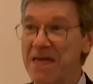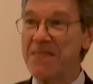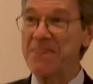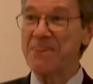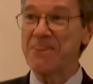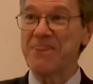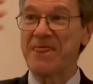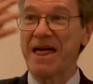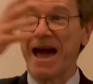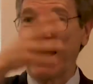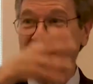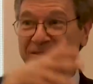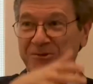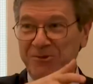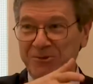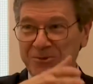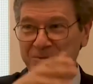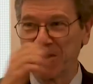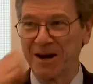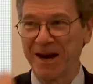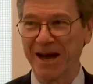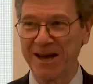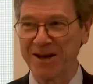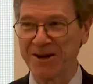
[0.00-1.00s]
That's
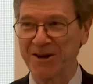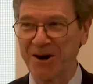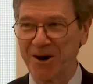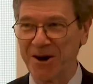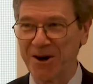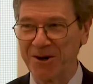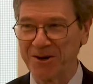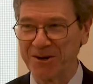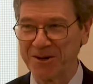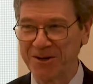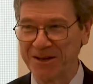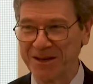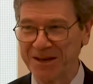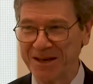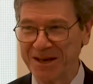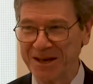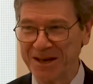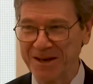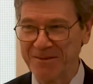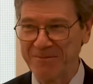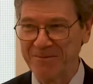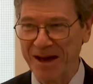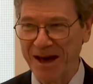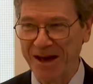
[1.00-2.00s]
when I called
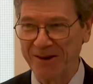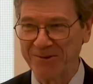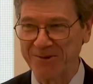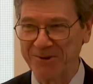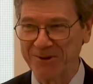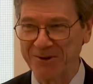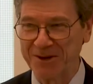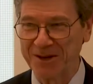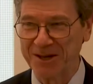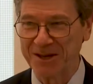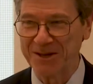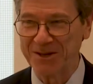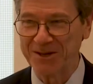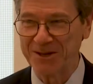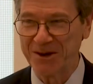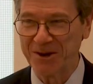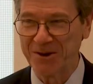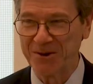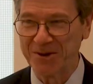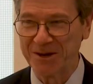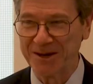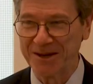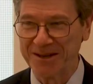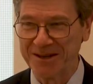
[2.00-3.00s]
Ambassador
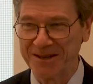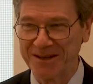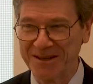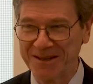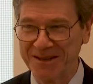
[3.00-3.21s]
Kitioka.